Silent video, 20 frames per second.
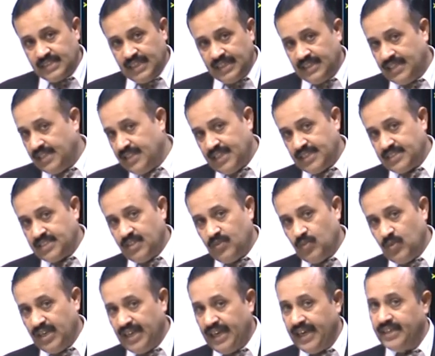under section
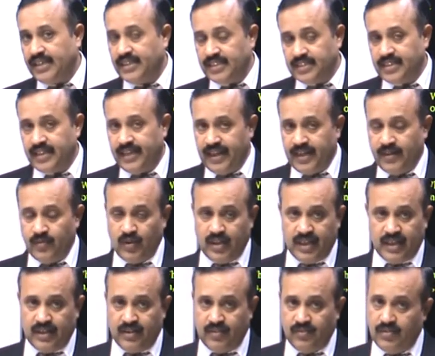193 and
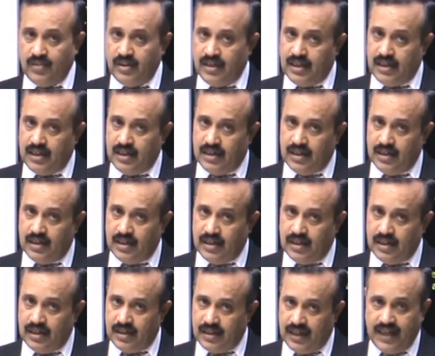
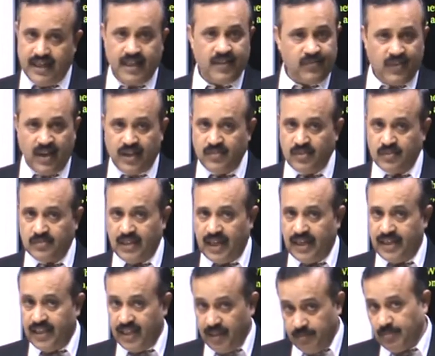195 of the
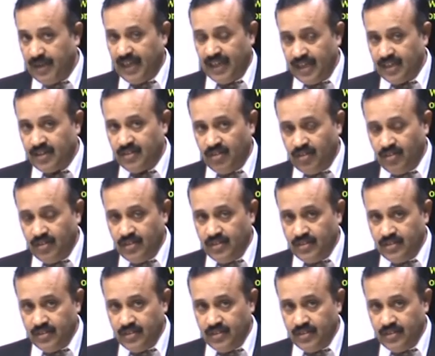Indian Penal Code.